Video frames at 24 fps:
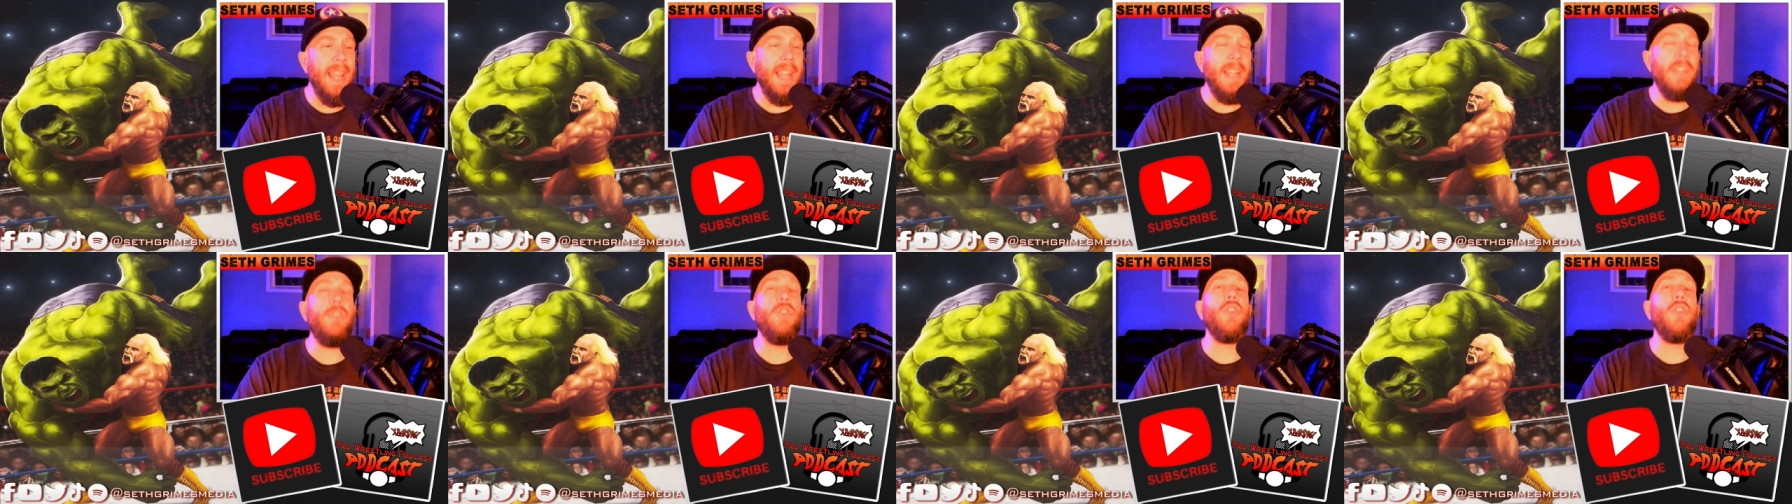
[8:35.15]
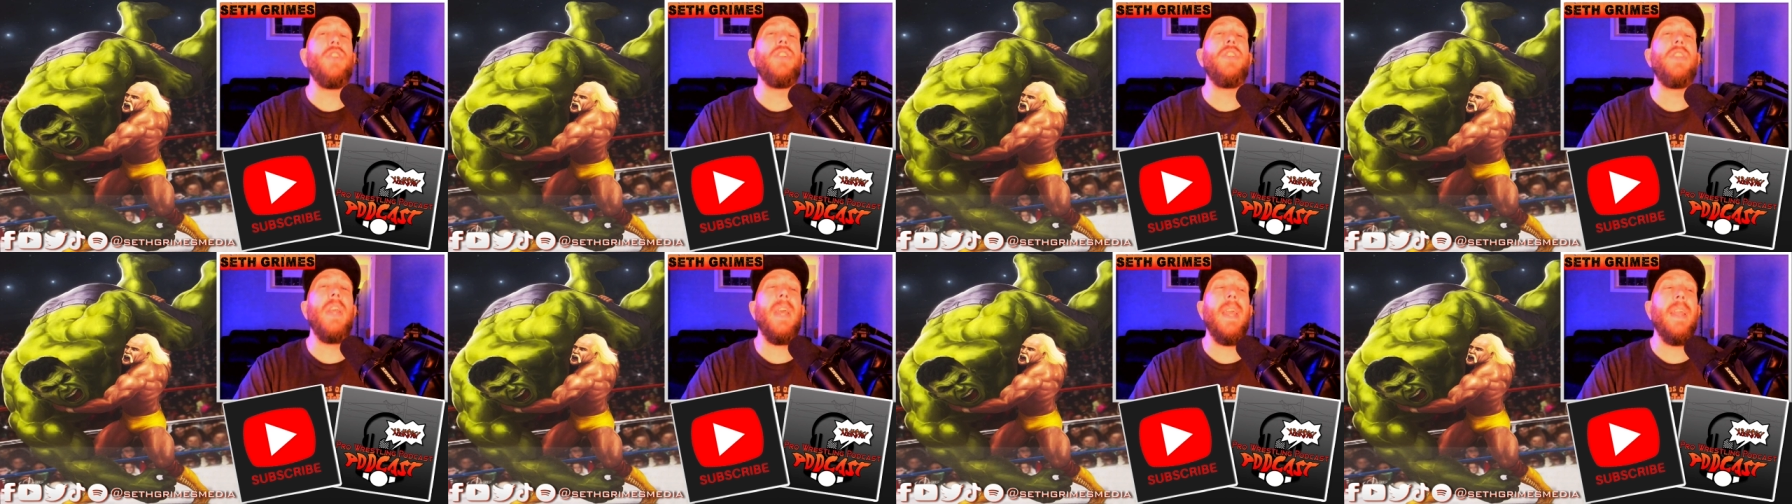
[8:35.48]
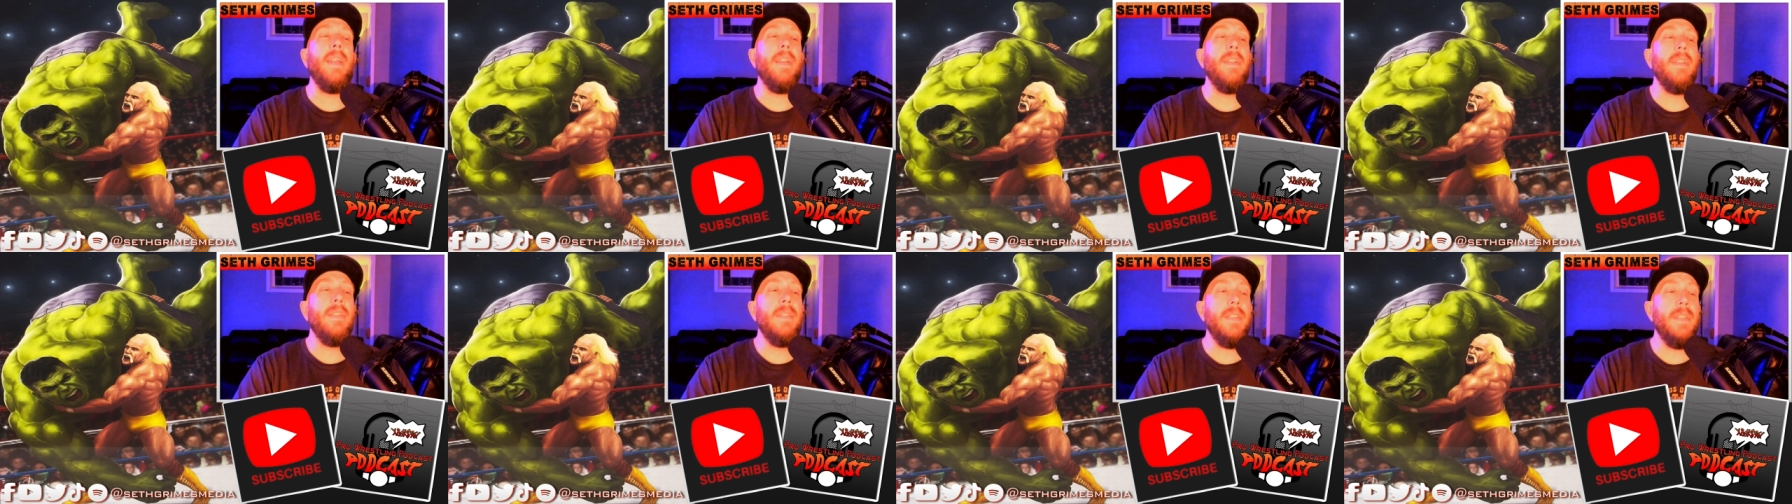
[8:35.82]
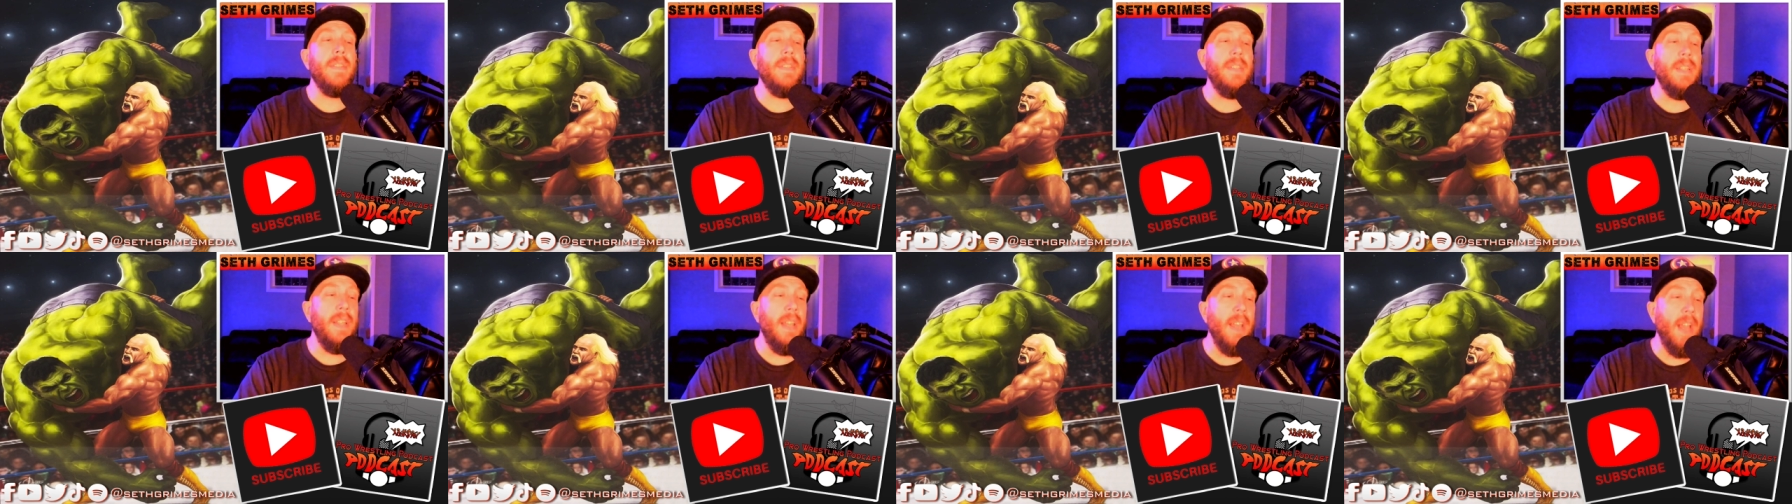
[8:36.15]
interesting to
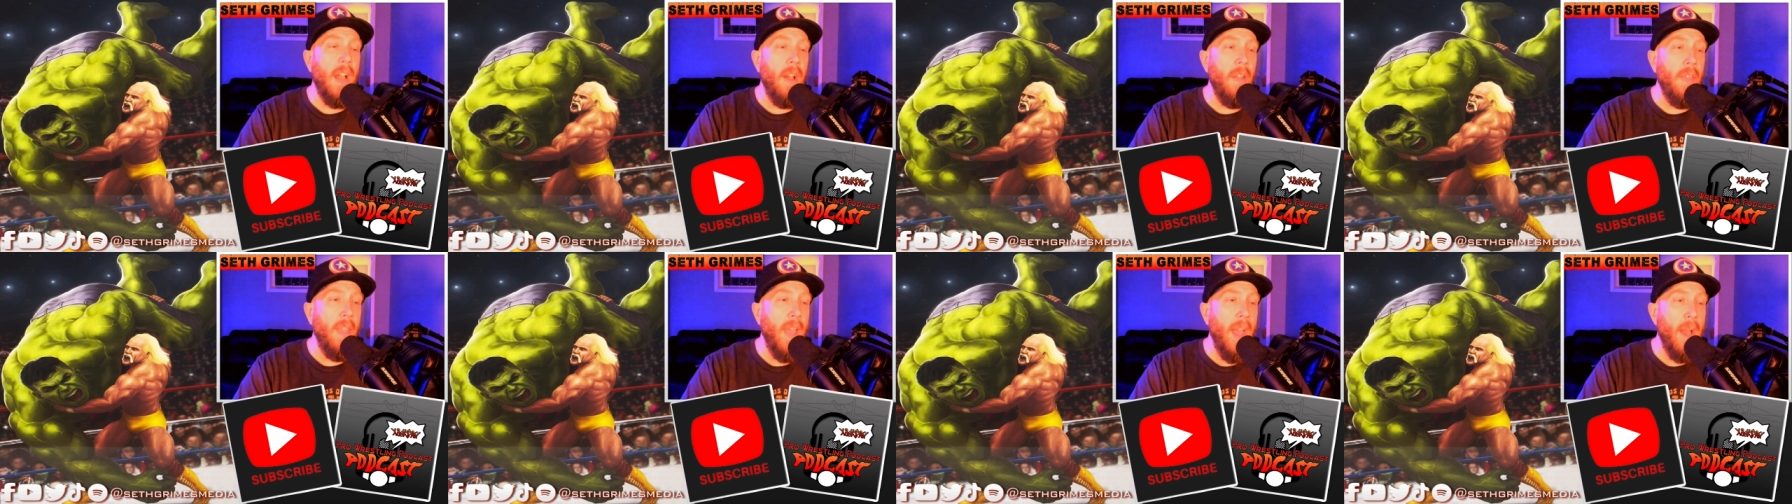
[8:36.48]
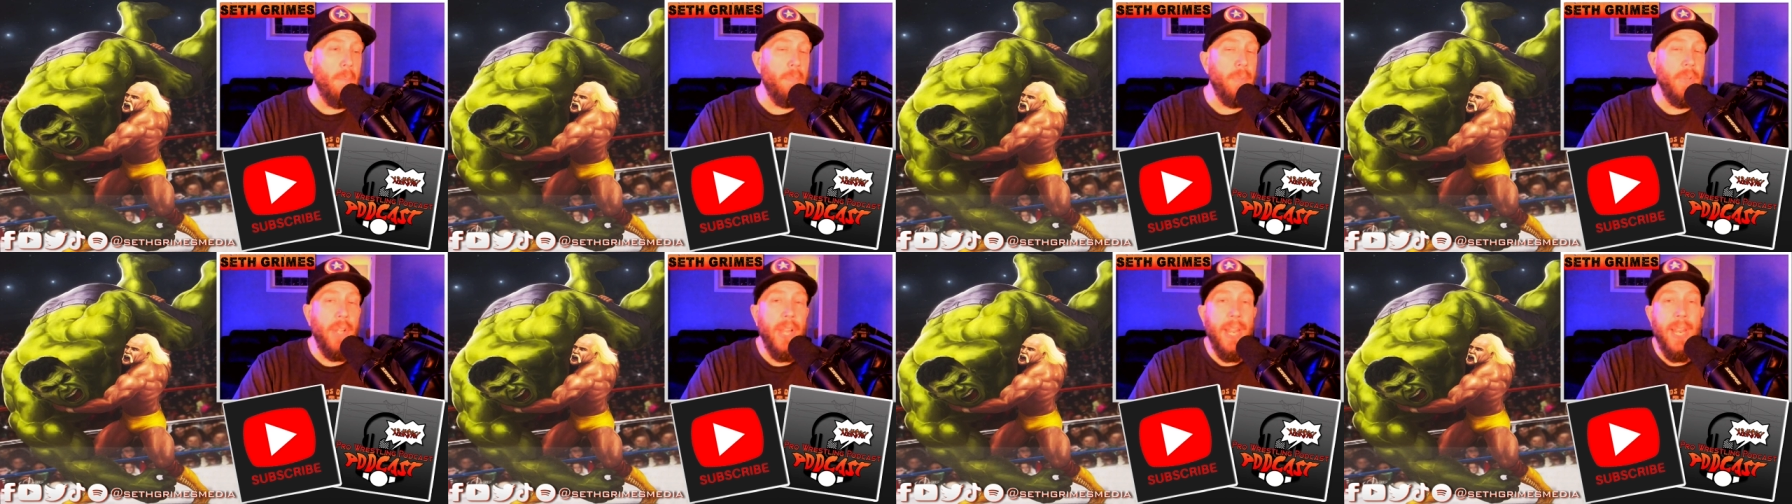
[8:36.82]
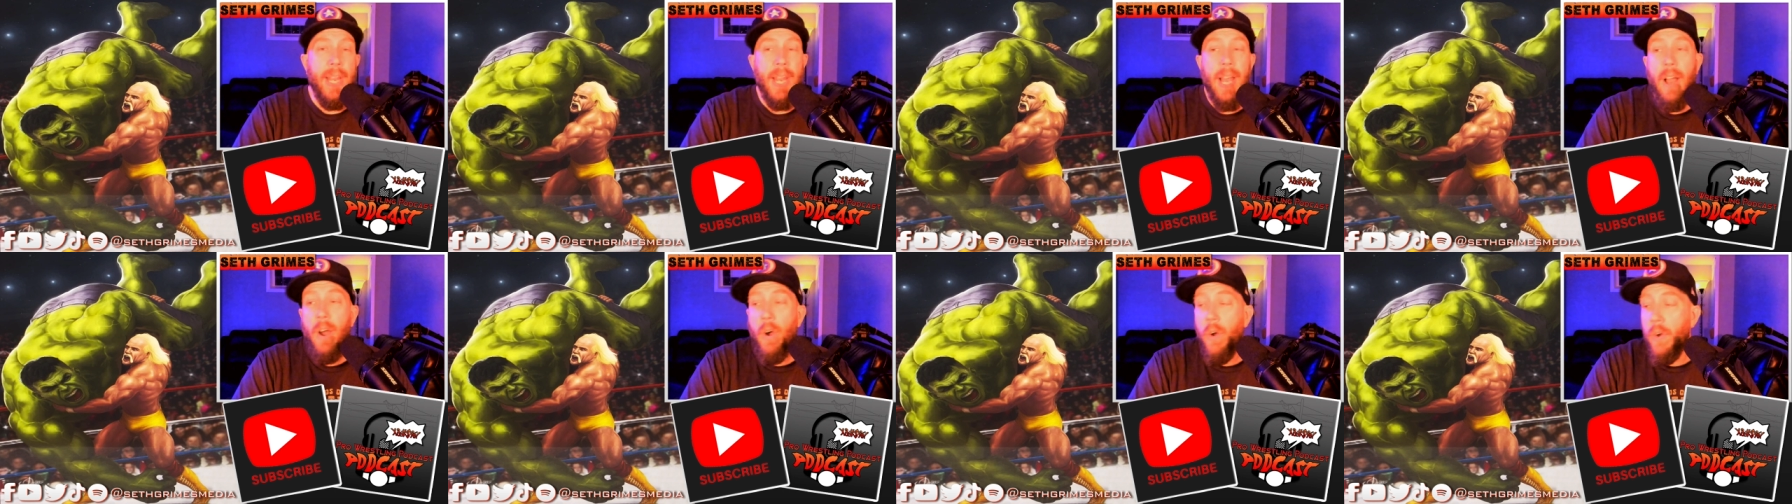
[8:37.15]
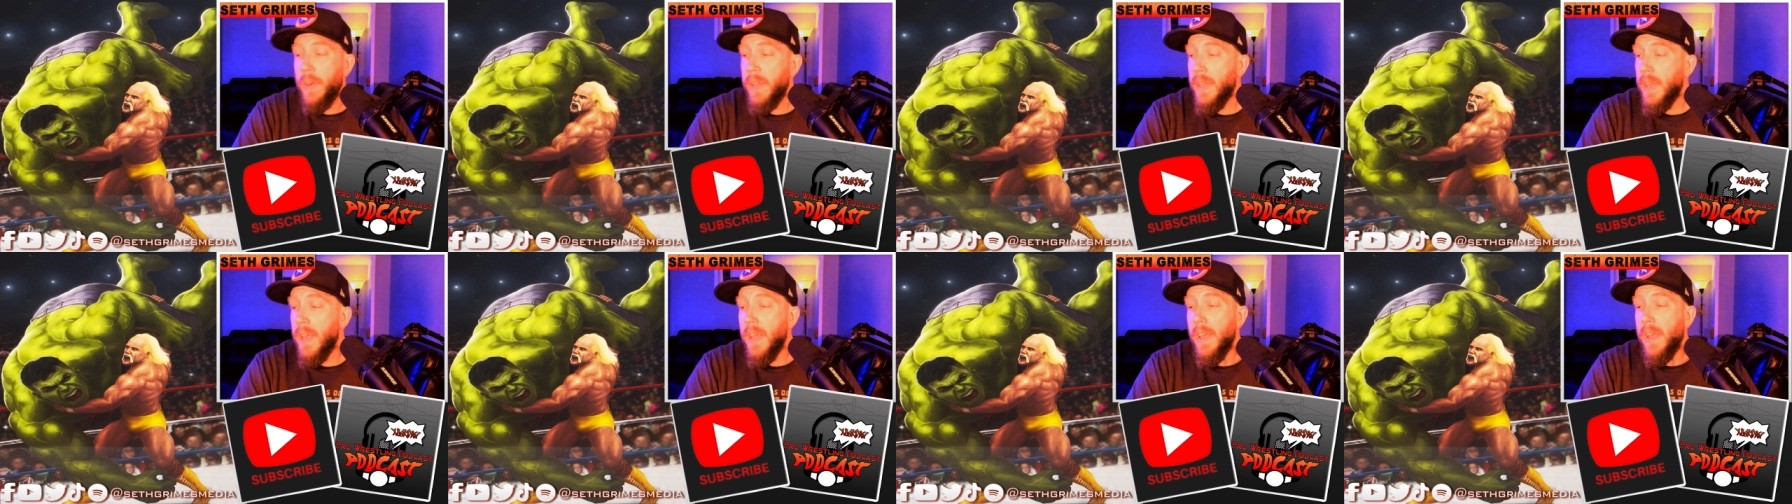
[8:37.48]
see how that played out.